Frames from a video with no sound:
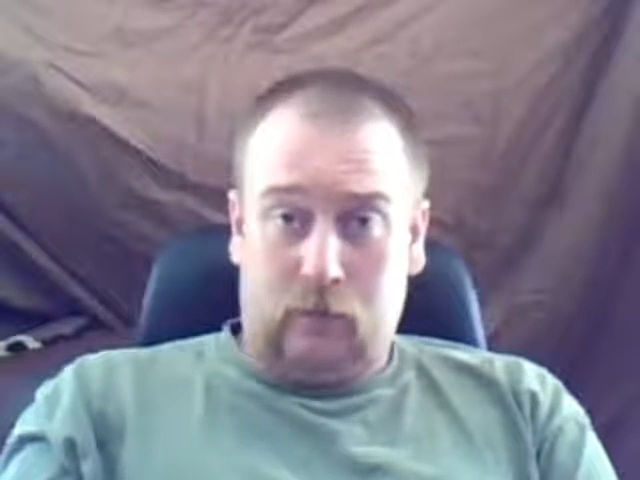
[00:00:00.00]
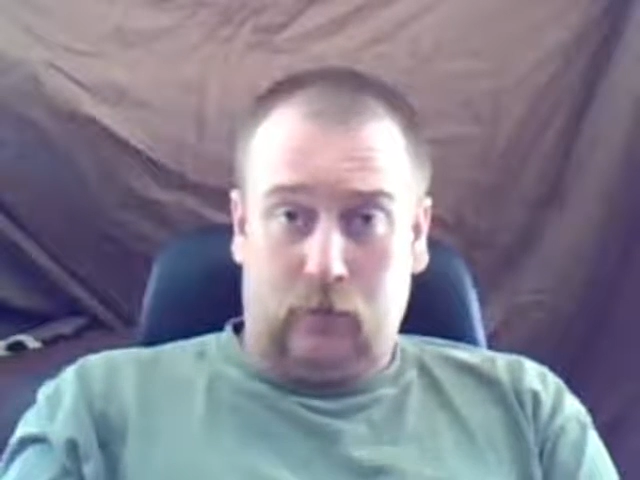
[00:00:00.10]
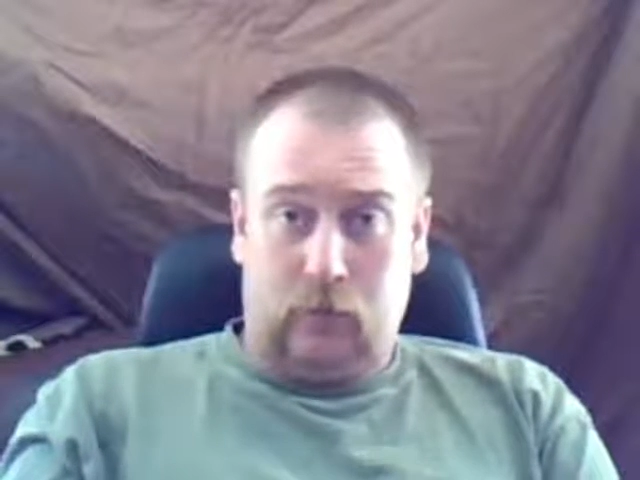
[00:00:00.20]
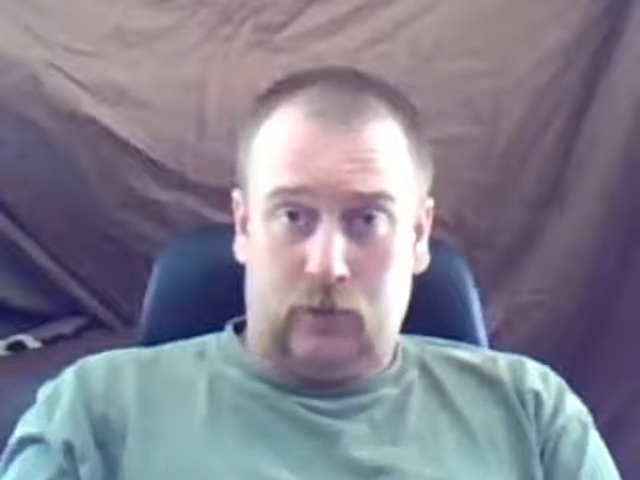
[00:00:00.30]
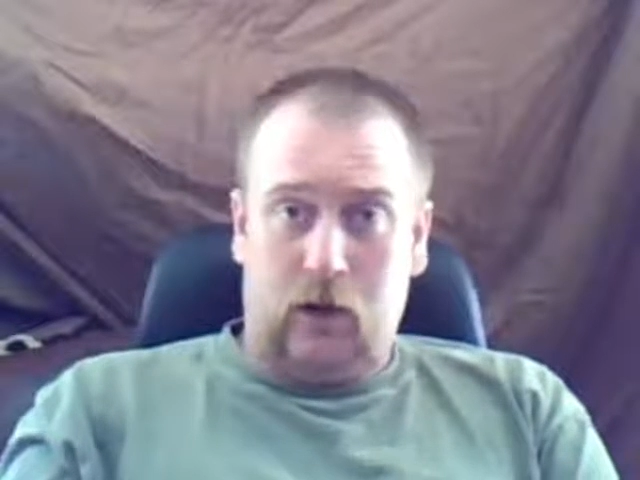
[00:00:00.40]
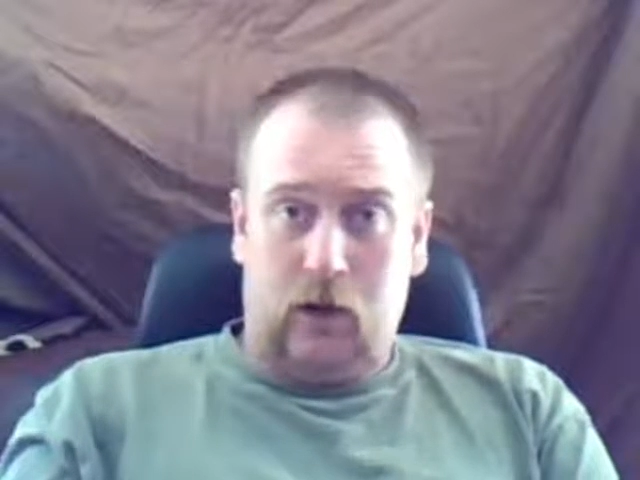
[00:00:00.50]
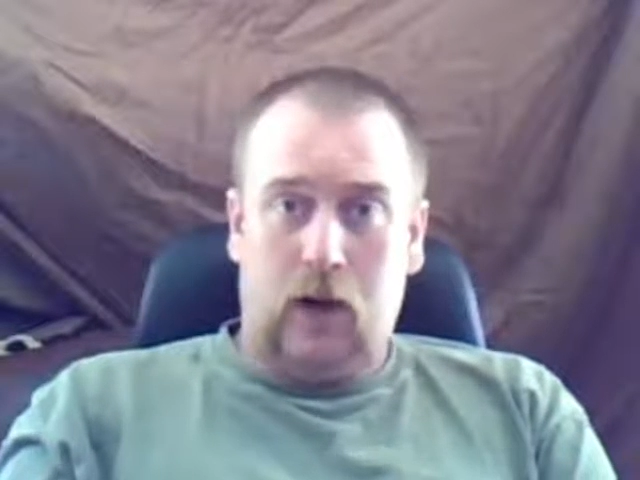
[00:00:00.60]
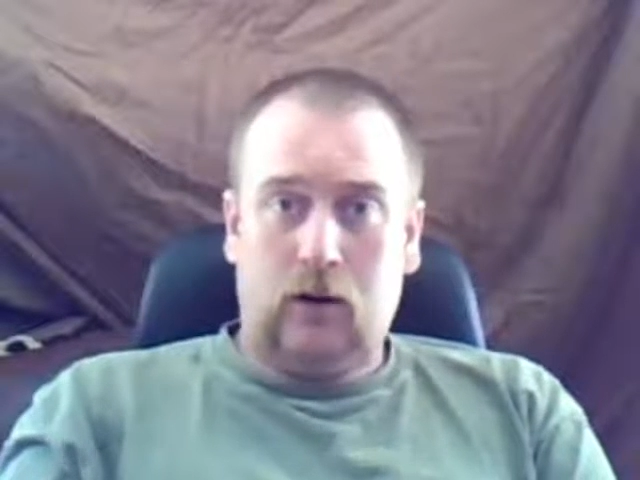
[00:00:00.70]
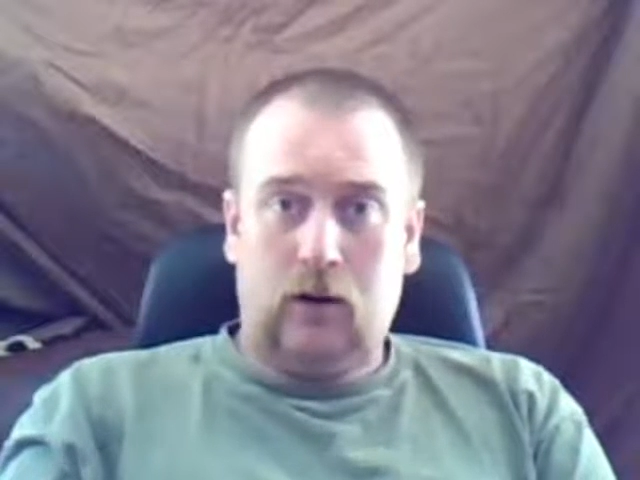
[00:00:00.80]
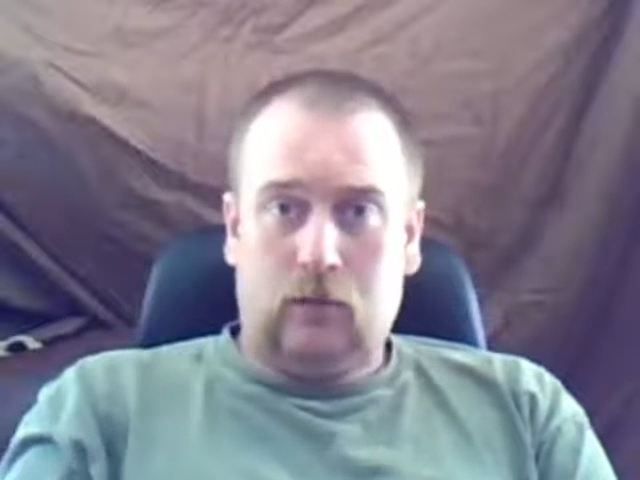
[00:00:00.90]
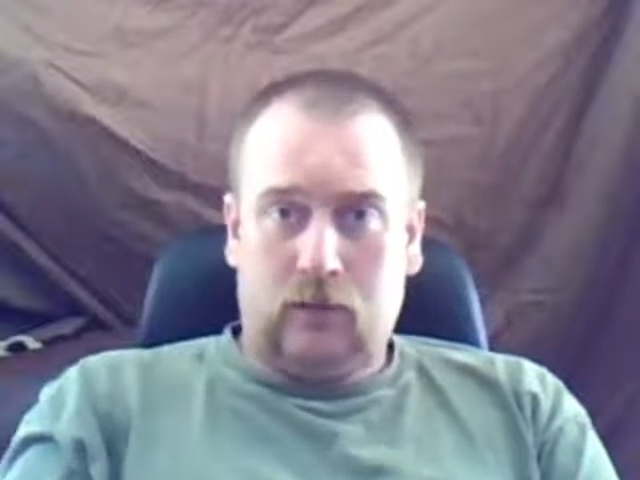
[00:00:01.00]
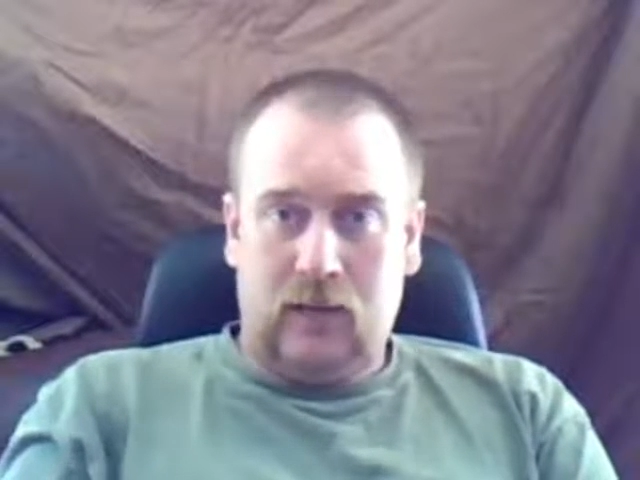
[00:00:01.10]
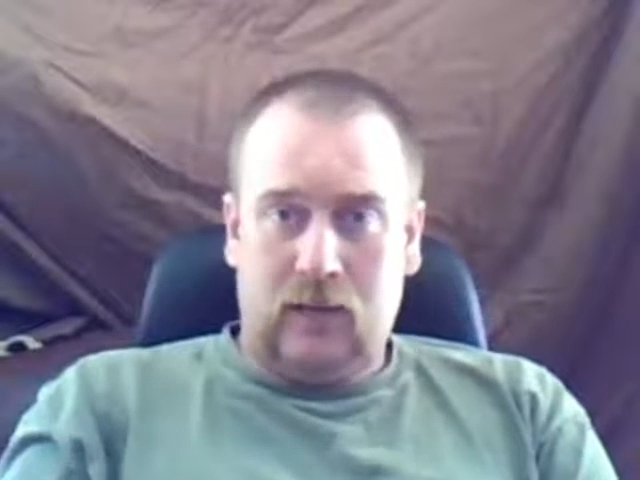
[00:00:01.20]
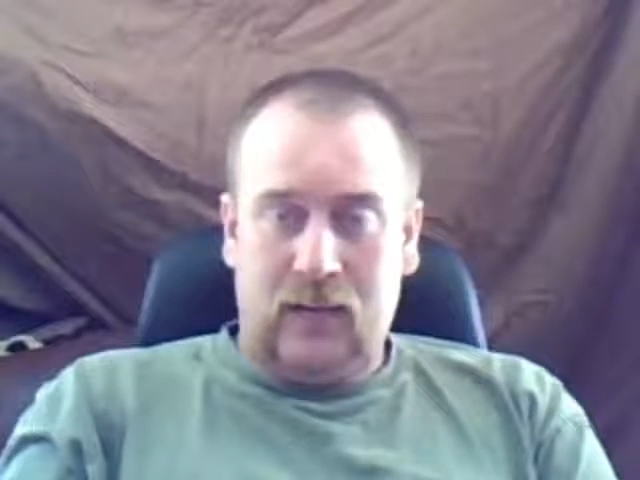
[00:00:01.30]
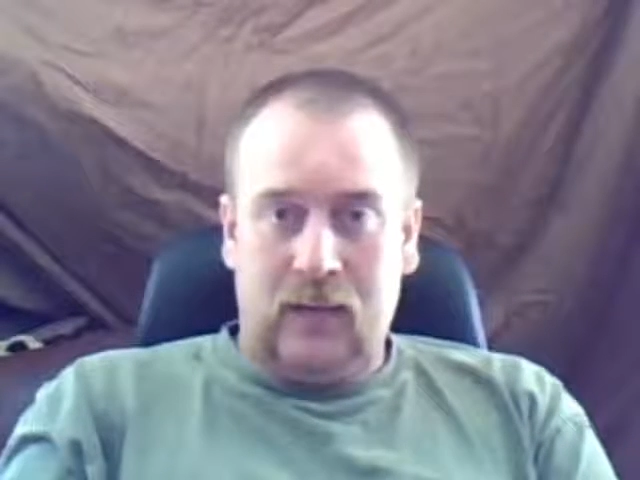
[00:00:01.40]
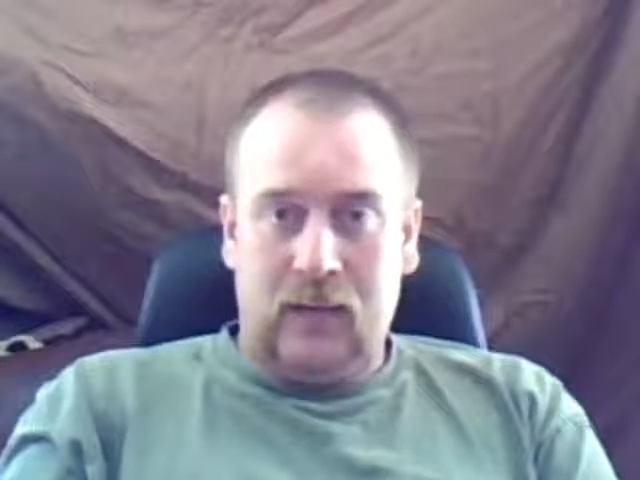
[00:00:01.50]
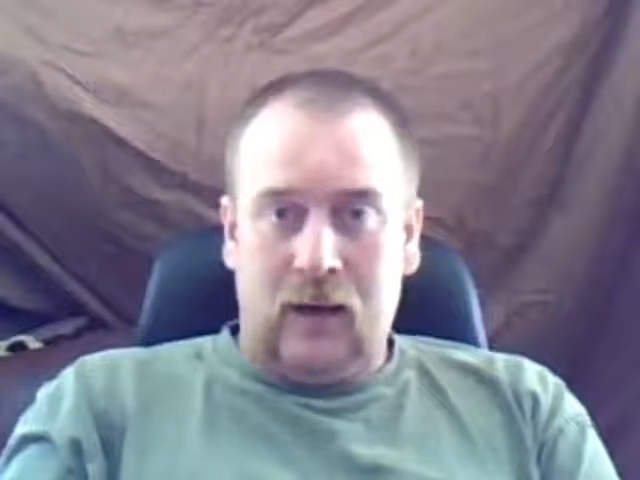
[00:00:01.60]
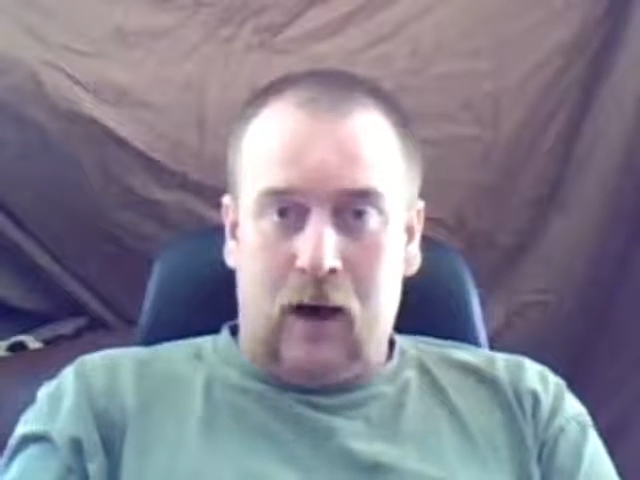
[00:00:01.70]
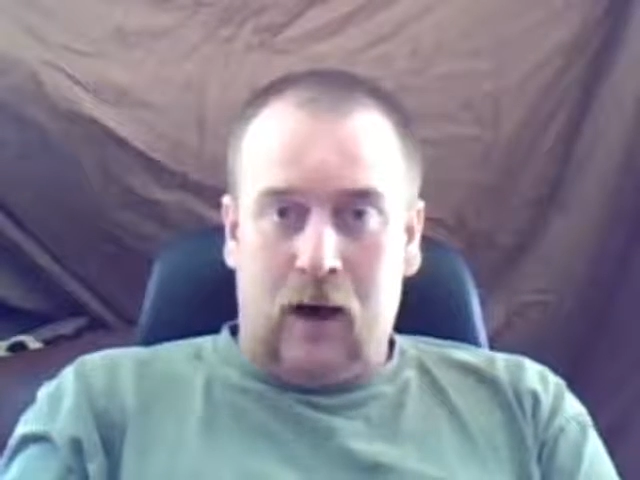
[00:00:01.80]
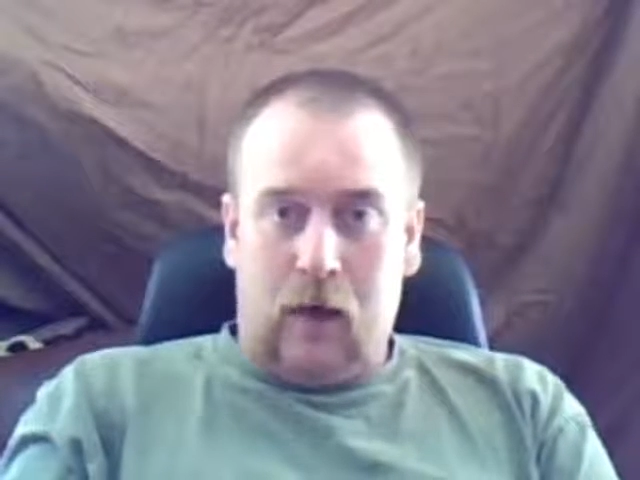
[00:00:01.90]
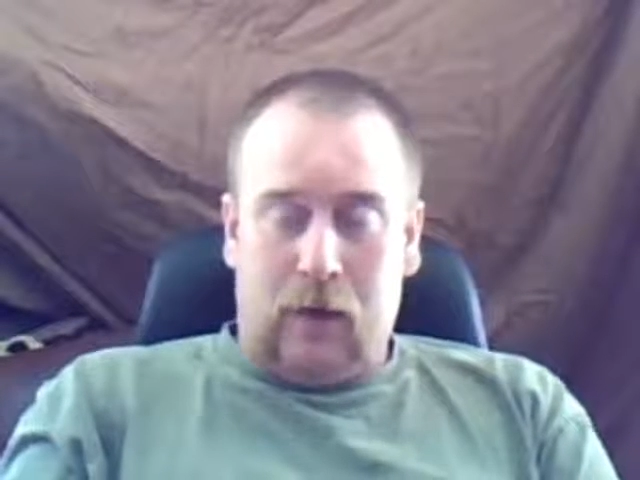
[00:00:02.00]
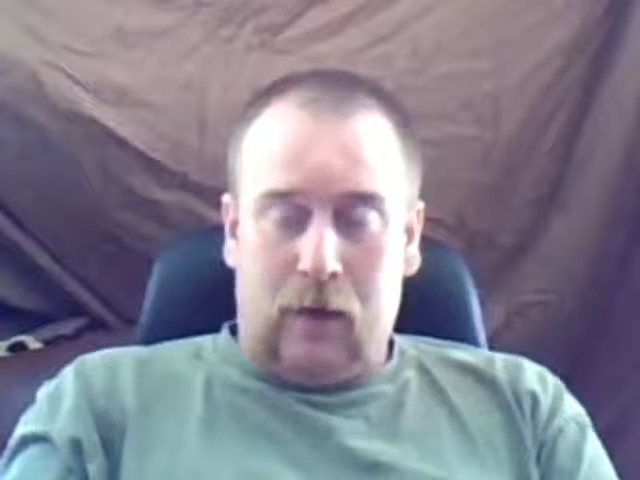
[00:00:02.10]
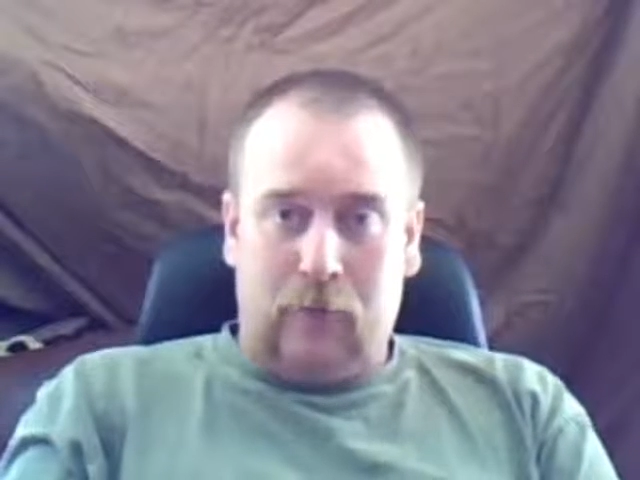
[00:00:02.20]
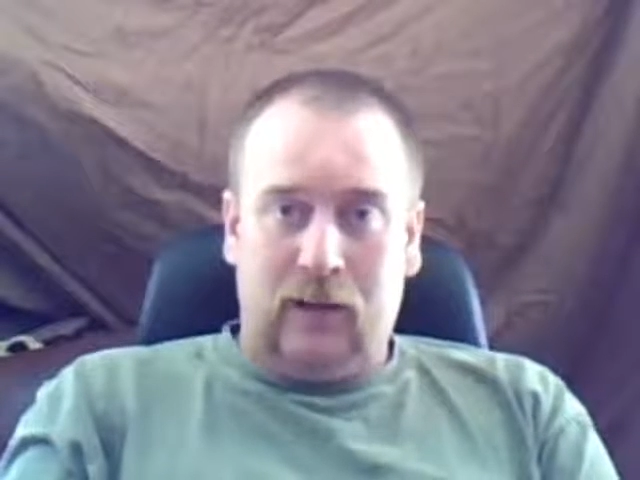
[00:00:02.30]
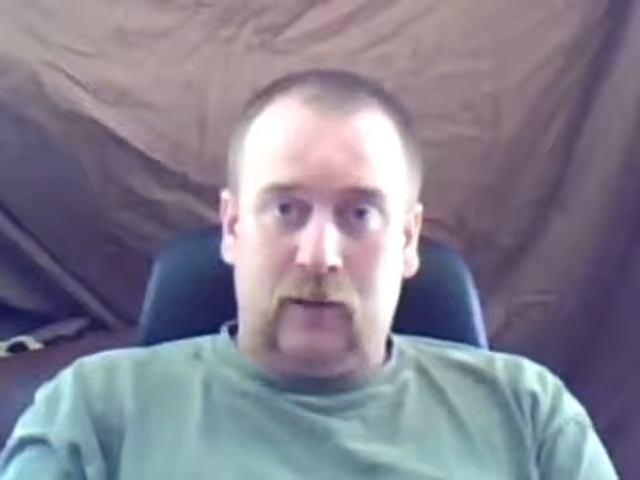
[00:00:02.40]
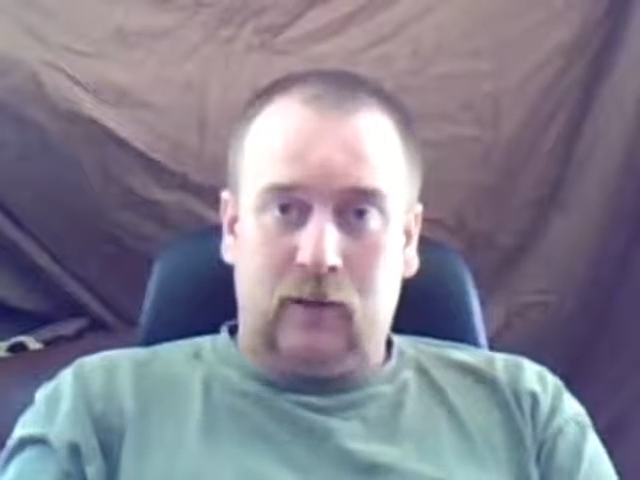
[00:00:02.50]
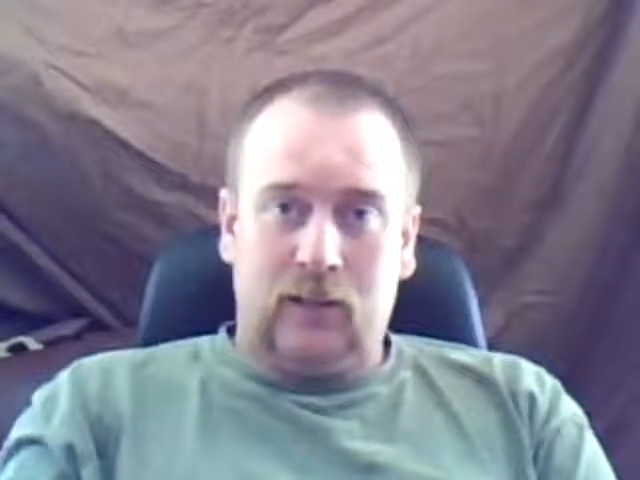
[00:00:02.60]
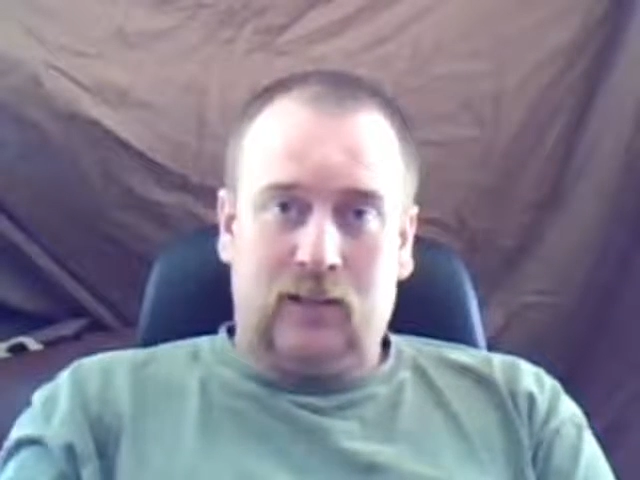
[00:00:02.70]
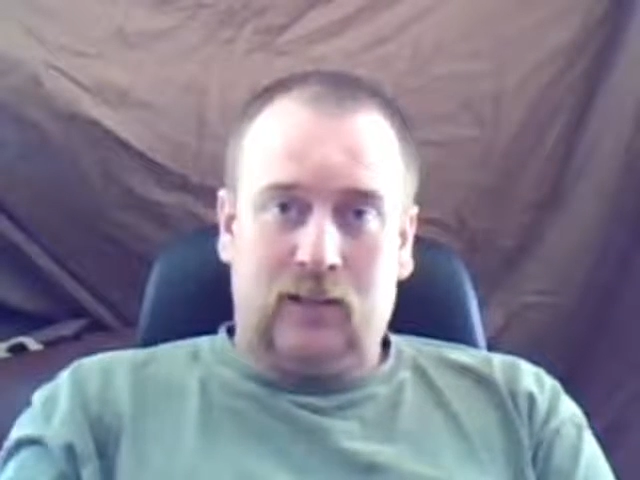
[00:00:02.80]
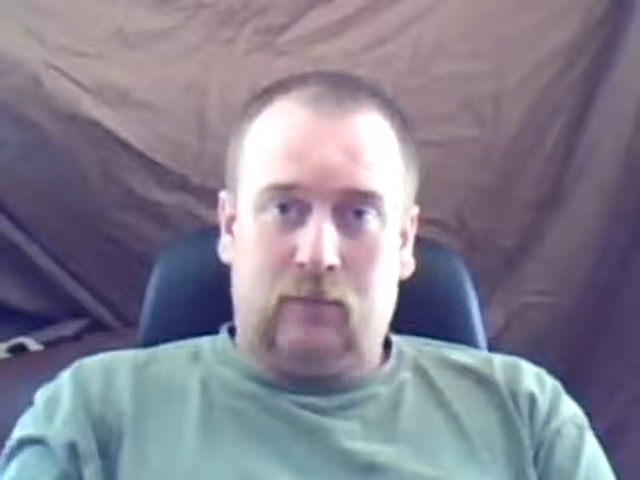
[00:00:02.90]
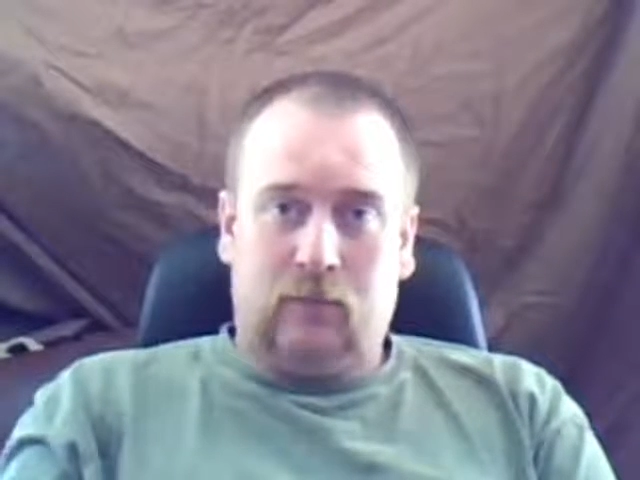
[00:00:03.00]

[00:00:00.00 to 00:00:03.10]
for slaughter to eat. I've been interested in